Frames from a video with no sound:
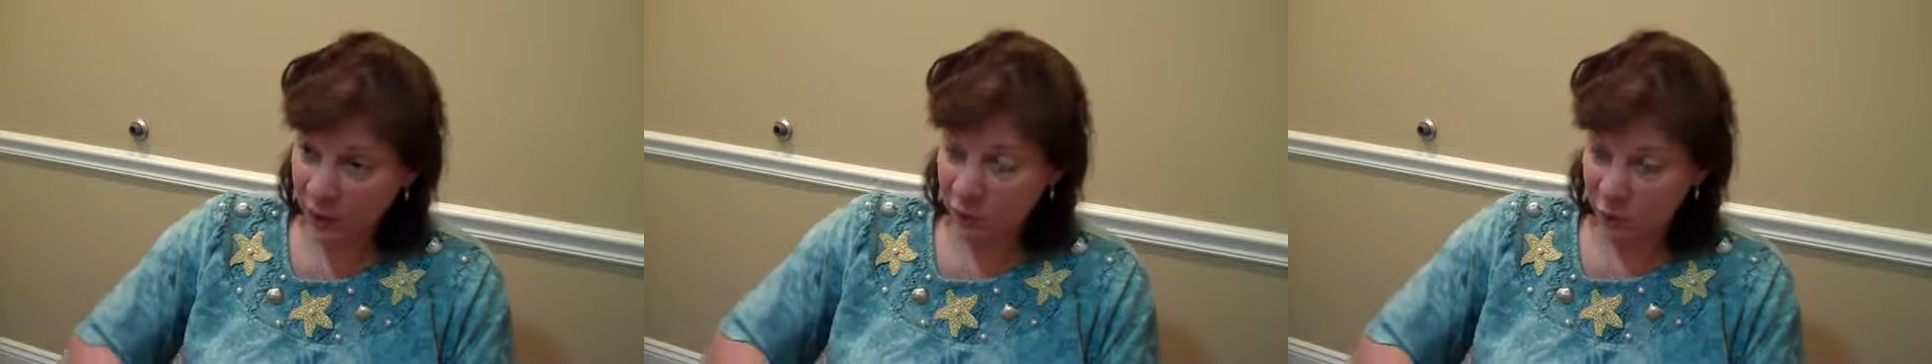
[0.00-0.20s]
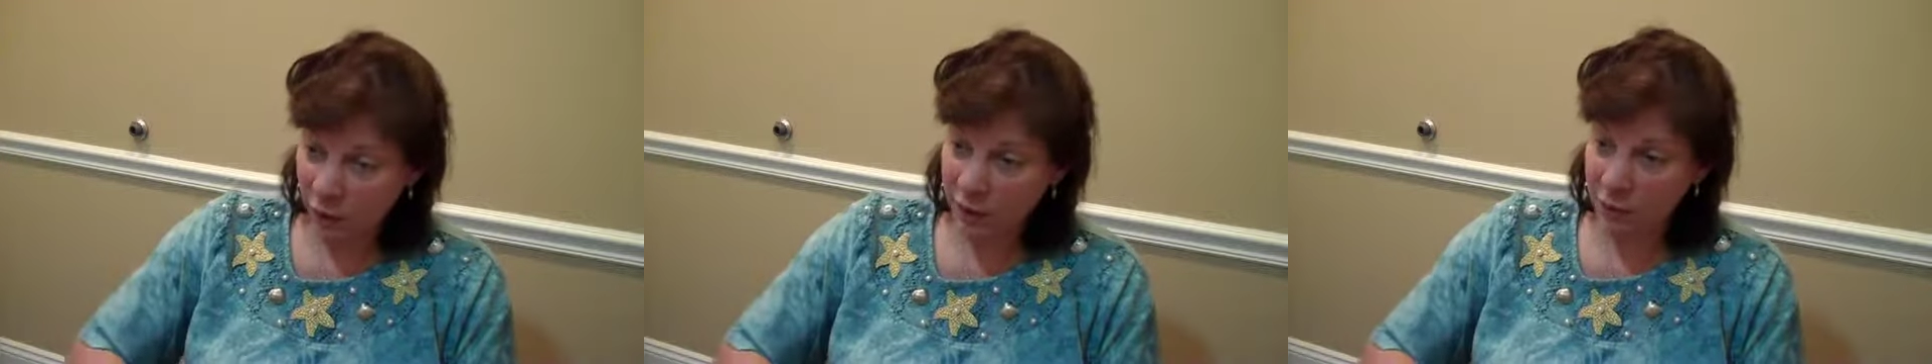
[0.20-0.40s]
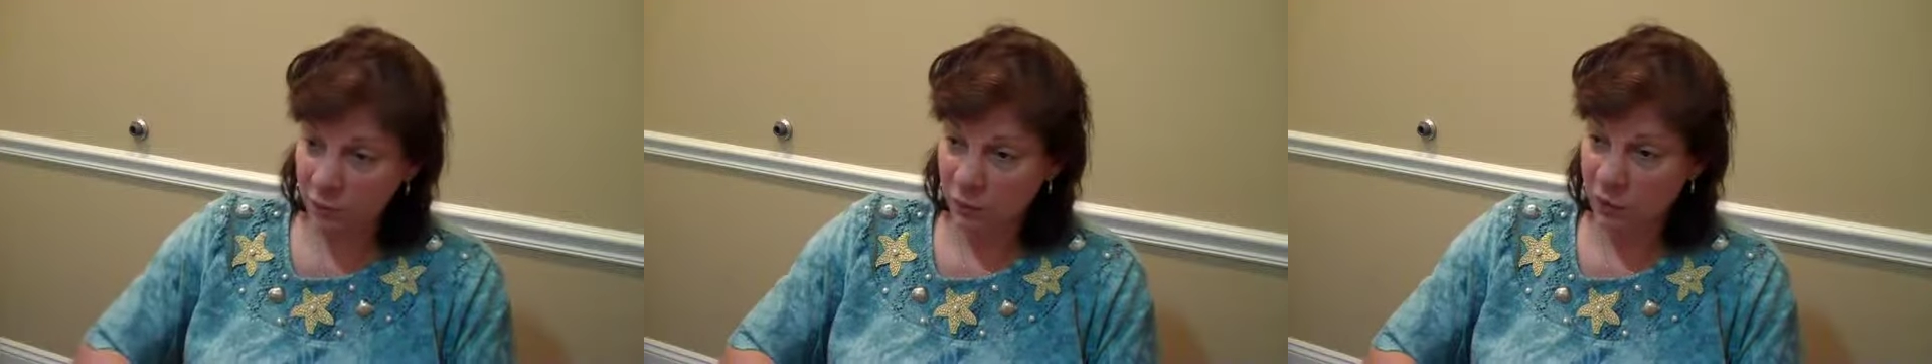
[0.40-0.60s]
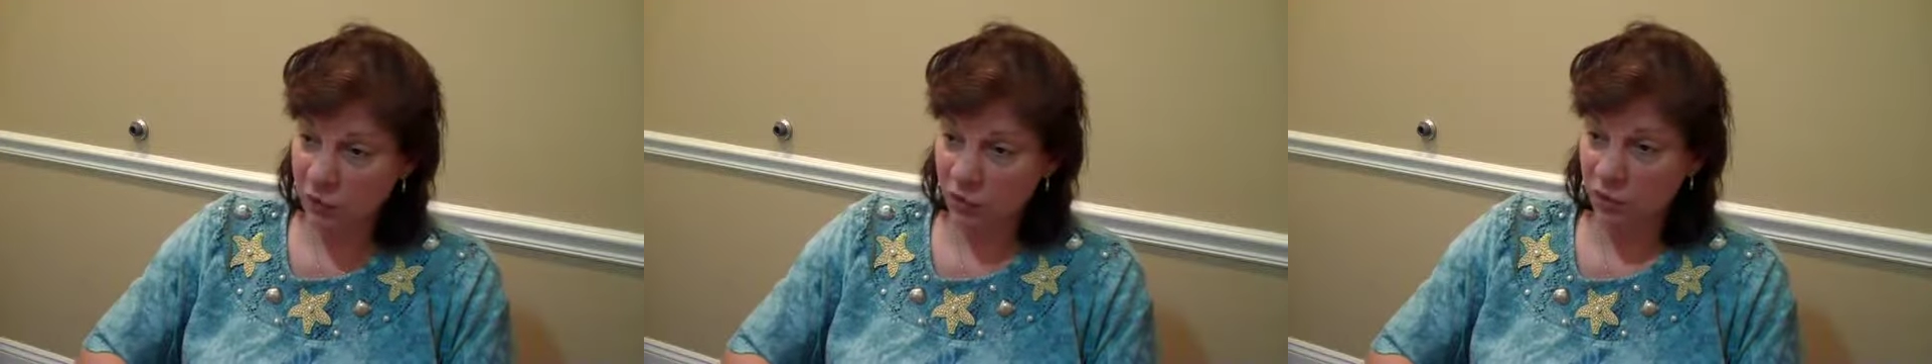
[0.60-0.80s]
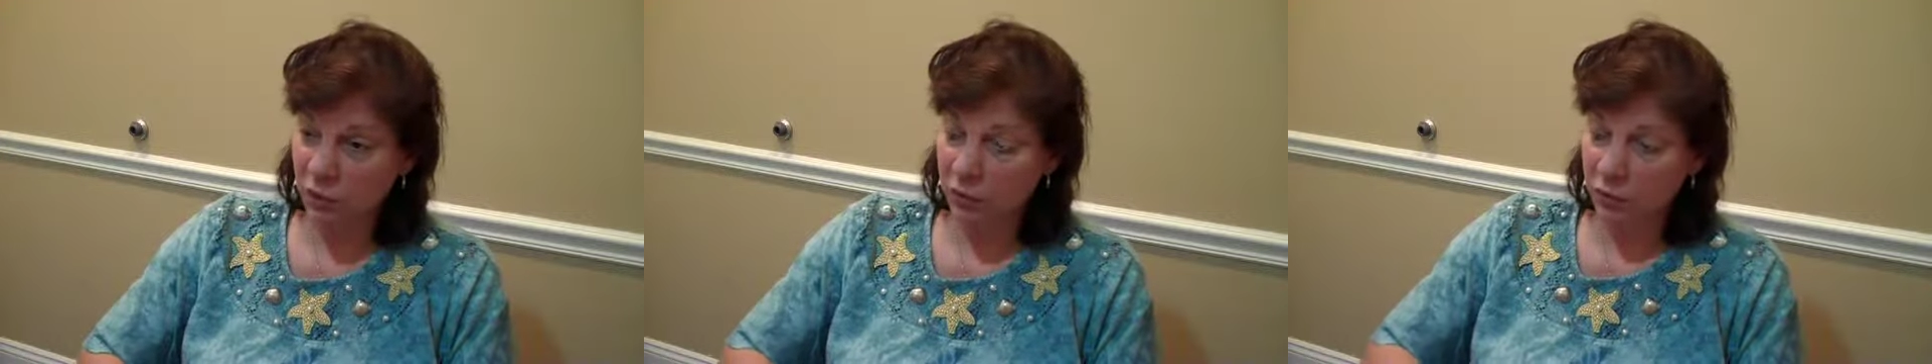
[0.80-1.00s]
And my
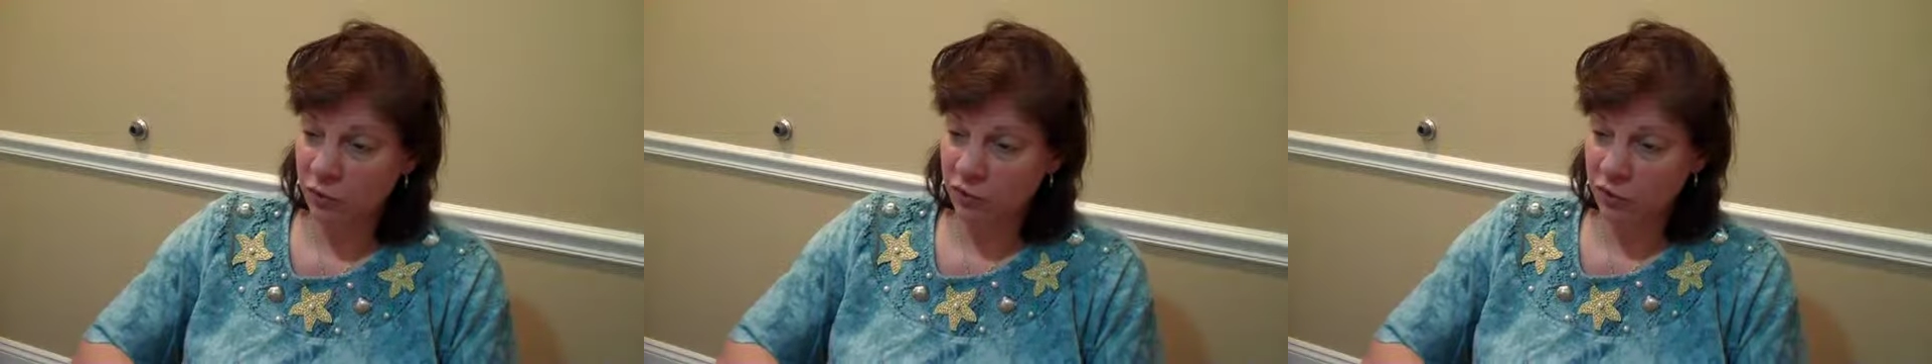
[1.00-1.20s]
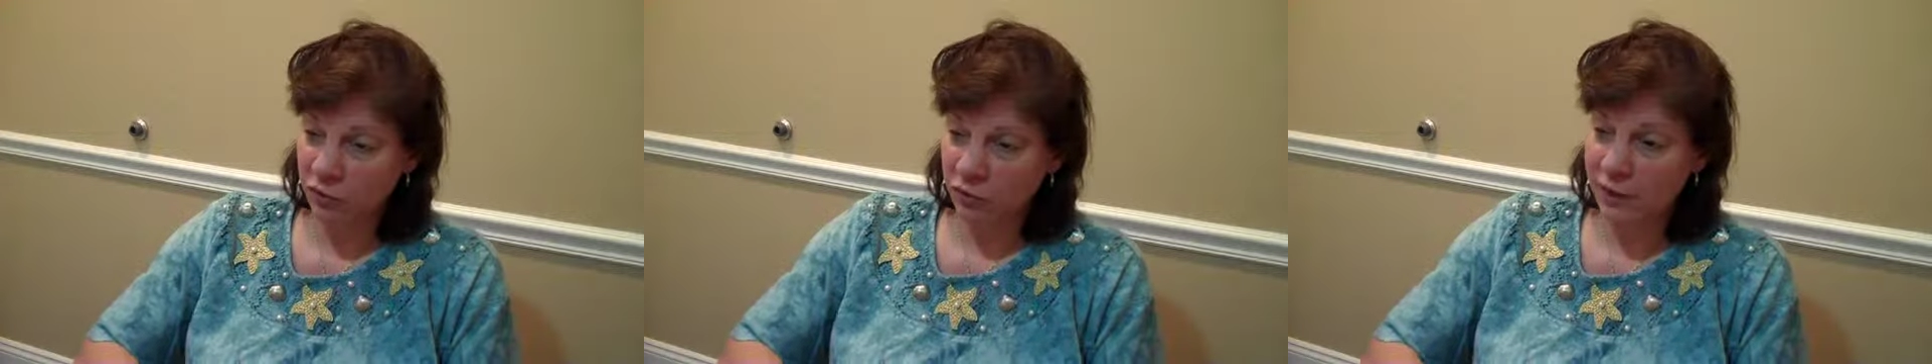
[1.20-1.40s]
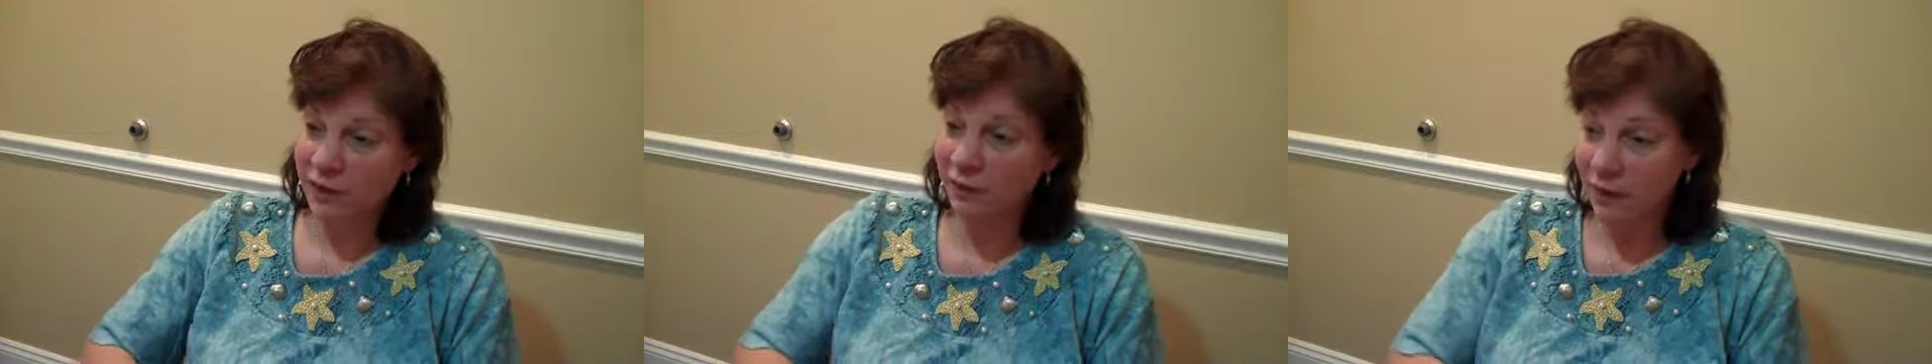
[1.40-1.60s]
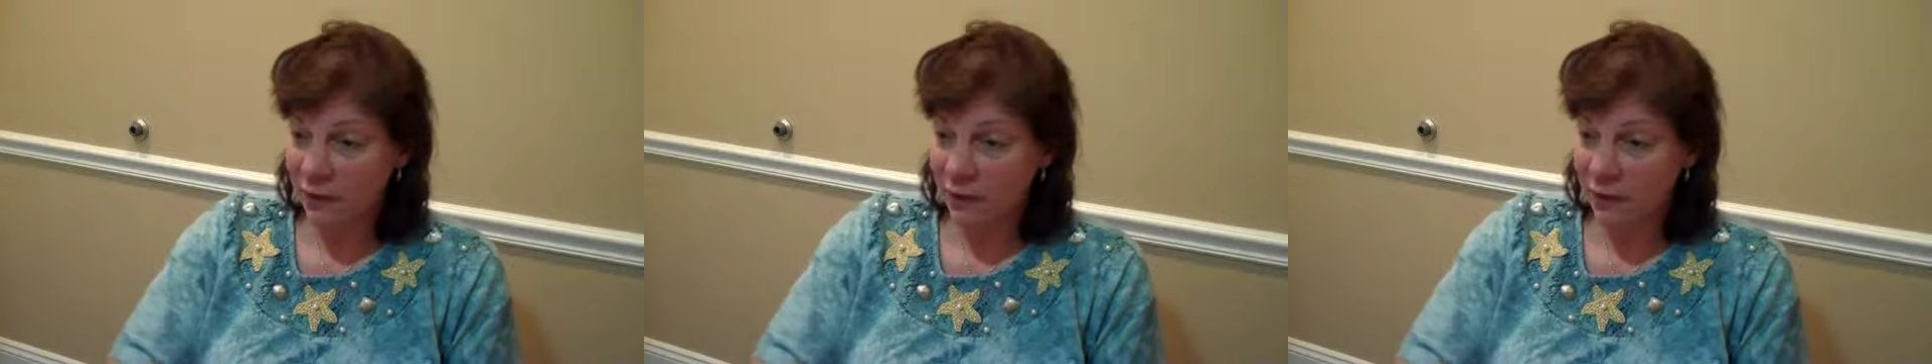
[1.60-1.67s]
style is just eat